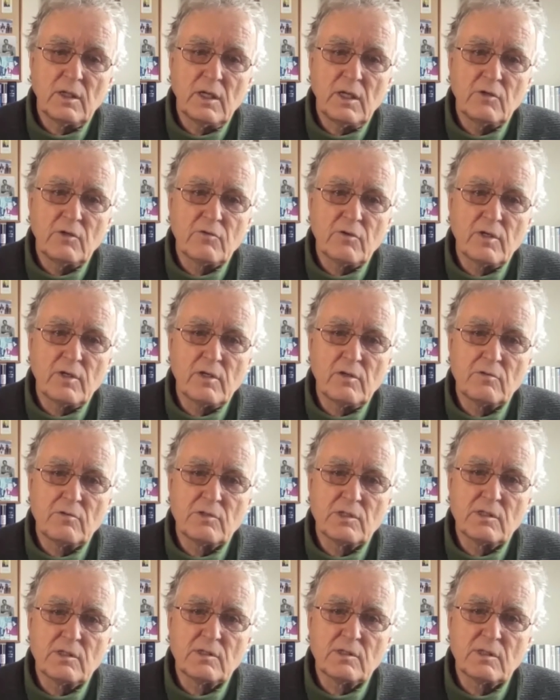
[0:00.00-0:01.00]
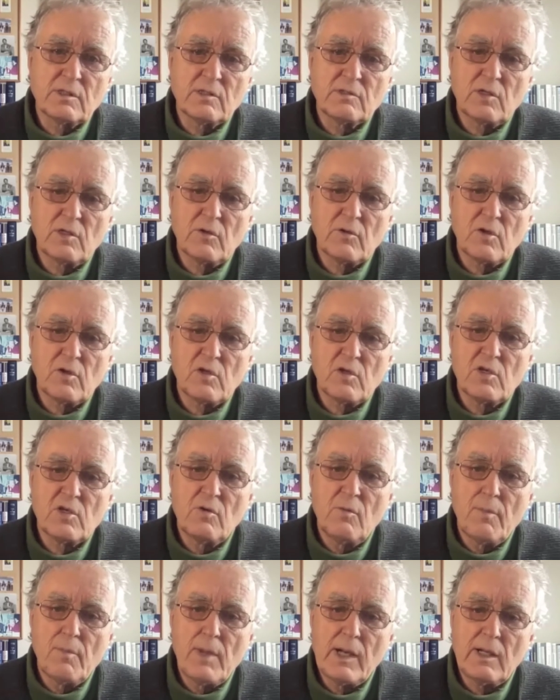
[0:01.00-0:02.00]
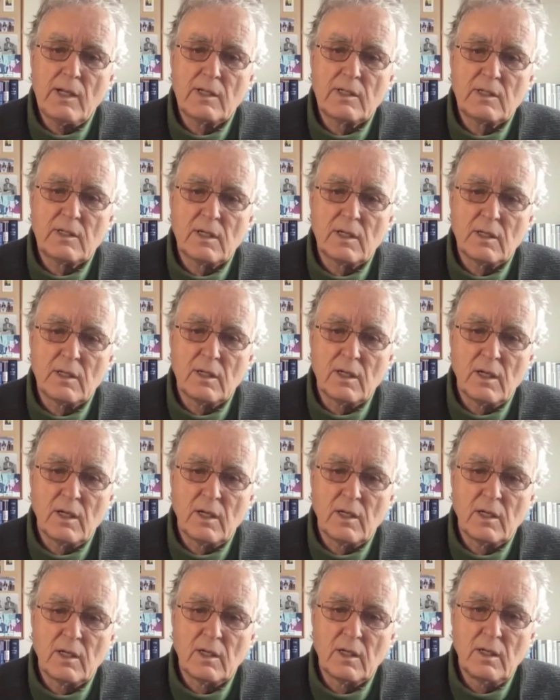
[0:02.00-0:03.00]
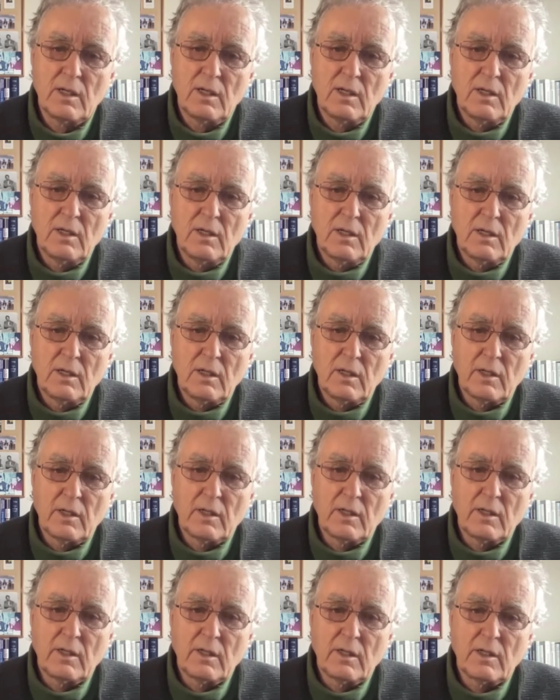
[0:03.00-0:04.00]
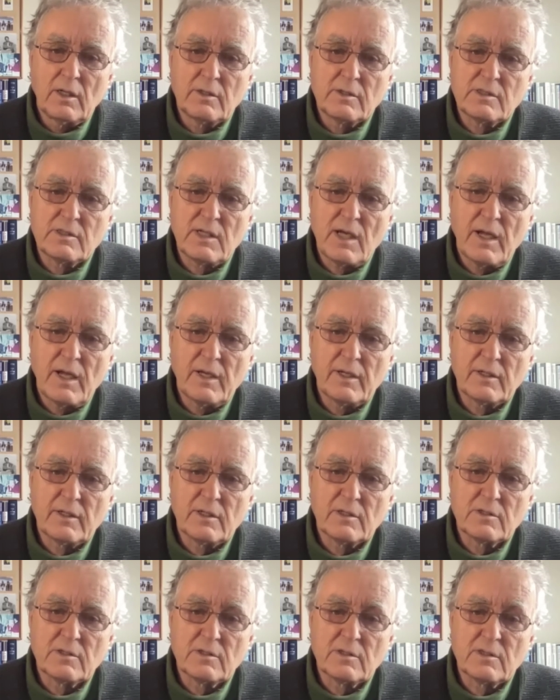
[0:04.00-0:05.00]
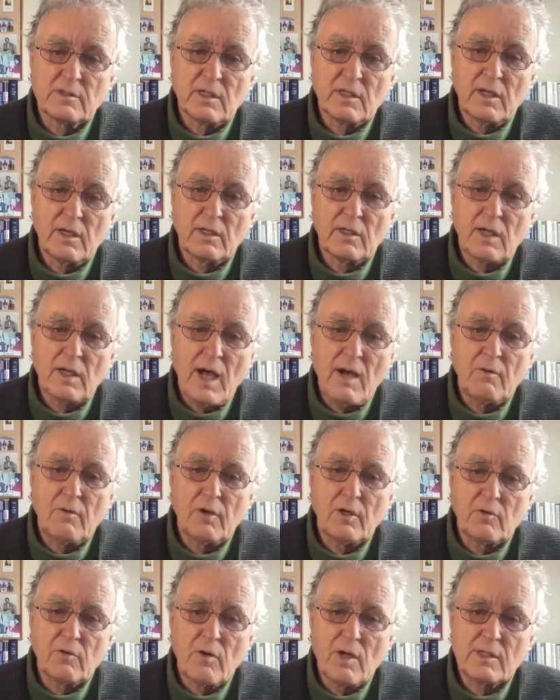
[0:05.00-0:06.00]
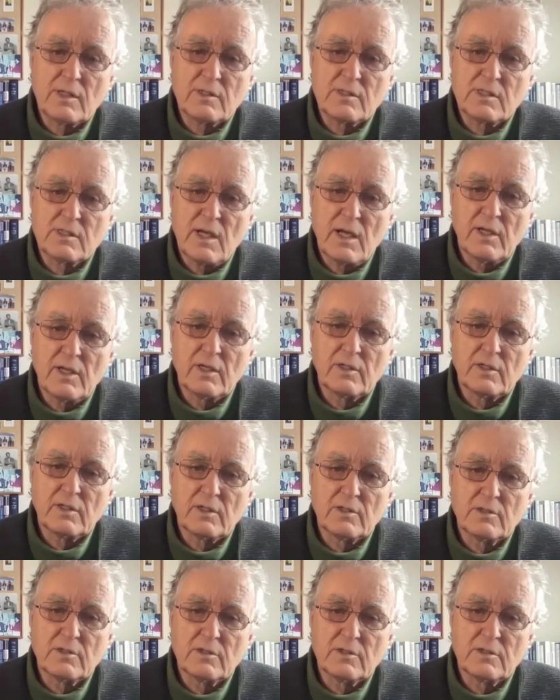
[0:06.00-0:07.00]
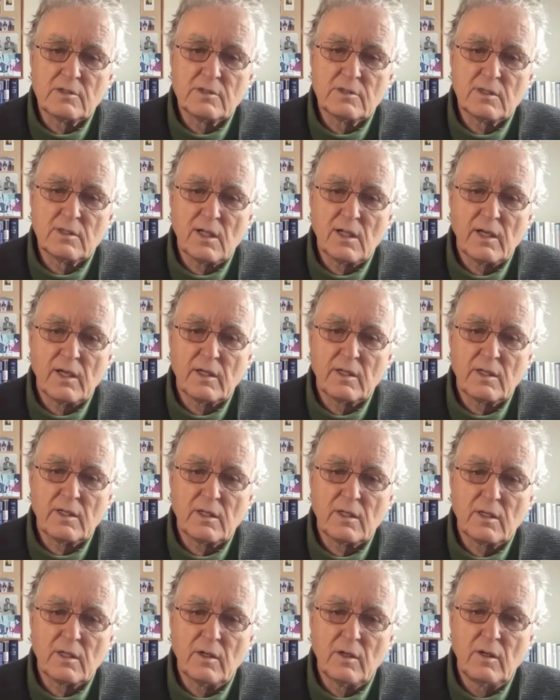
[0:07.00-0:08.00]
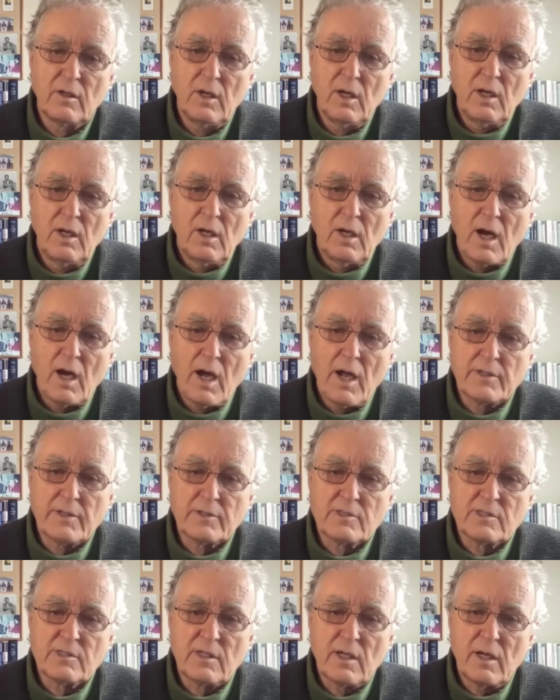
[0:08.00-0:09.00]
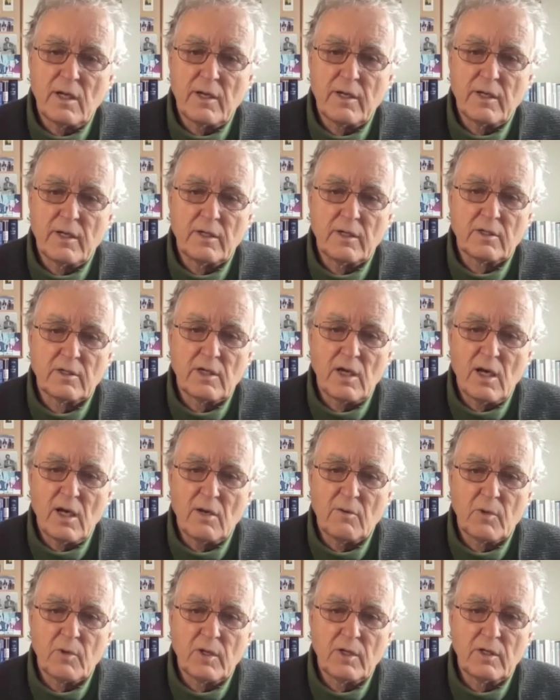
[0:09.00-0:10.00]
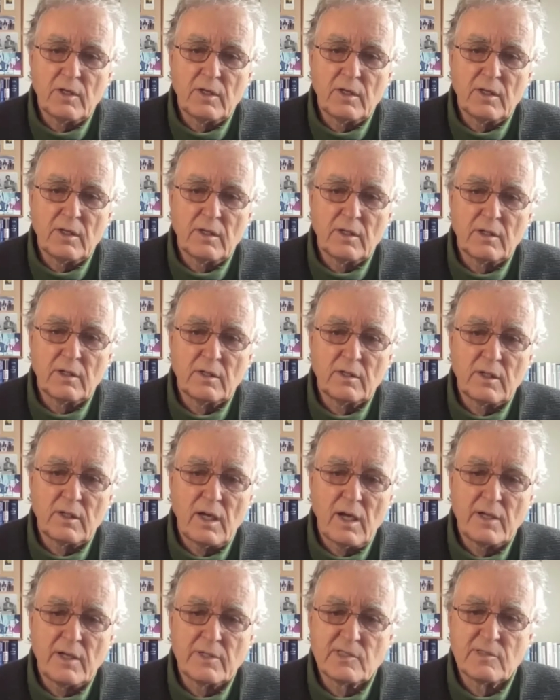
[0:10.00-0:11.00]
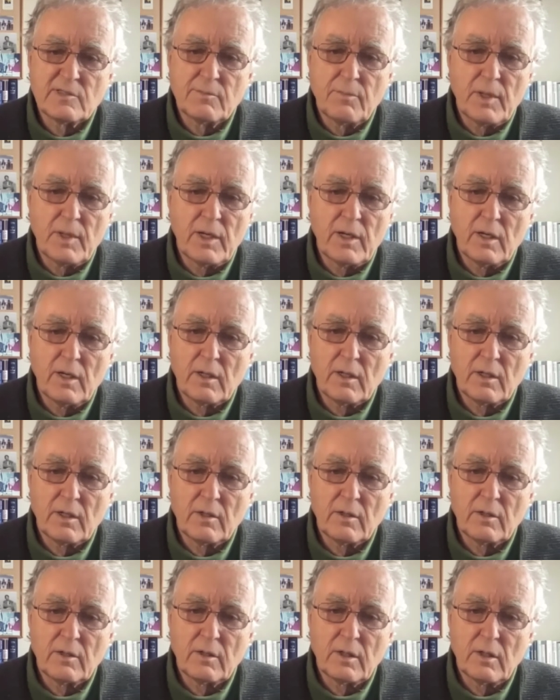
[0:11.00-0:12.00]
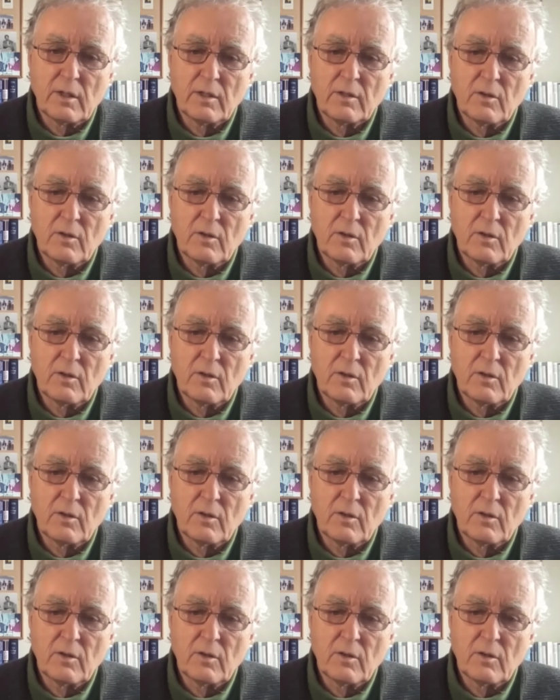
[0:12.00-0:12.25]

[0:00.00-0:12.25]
introduces a certain humility in scientists. And our great scientists like, Einstein and Darwin and Heisenberg and